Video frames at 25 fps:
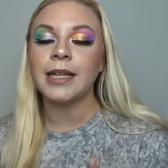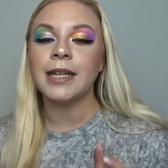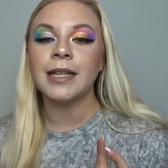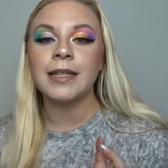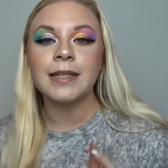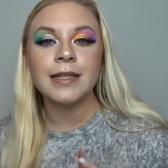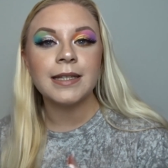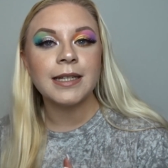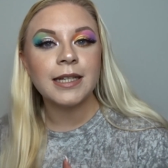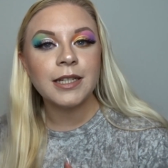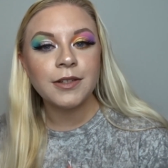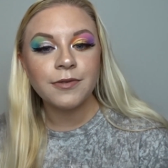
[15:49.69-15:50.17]

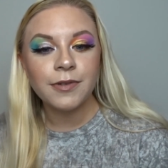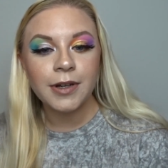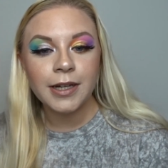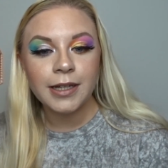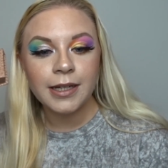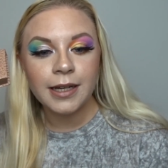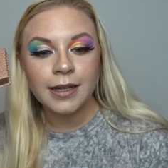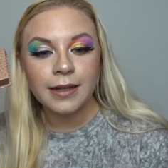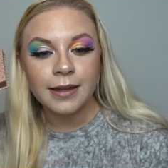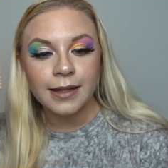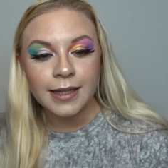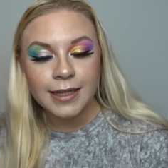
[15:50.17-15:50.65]

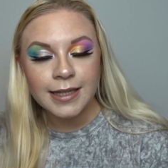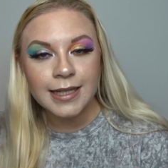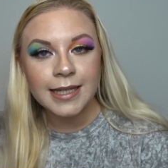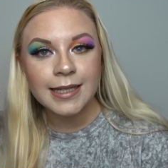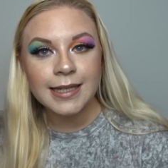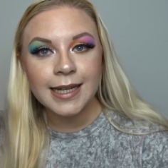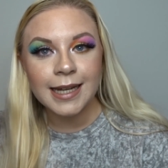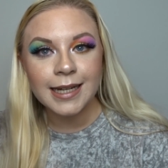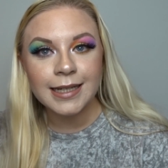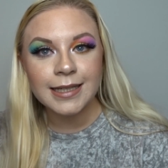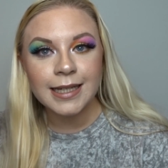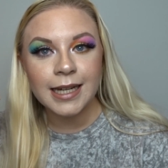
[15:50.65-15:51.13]
Considering this
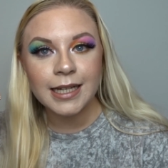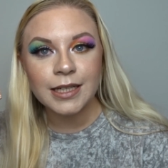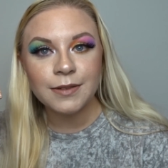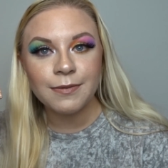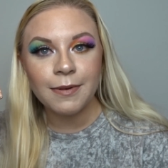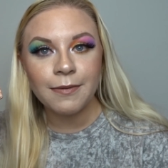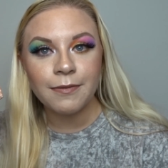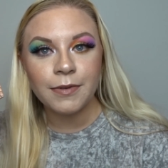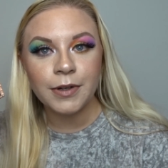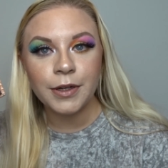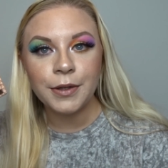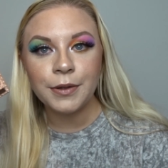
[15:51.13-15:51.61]
is XX
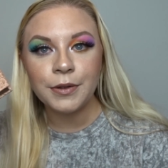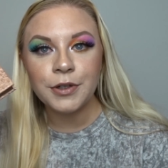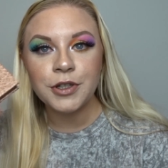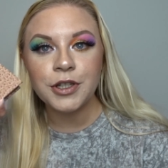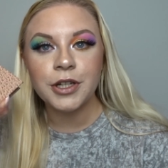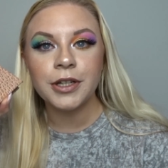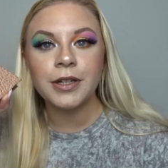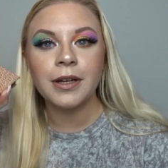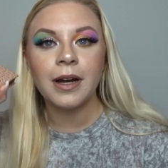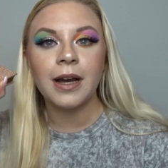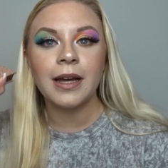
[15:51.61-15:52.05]
Revolution,